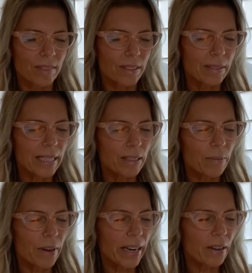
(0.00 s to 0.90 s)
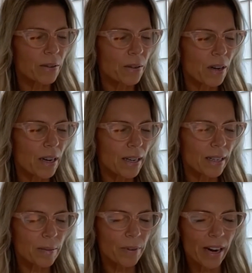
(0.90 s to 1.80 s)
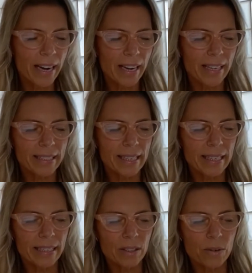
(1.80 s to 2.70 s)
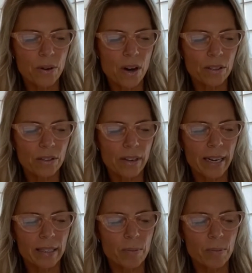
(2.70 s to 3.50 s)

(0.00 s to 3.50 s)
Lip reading: So let's break and delete all contracts,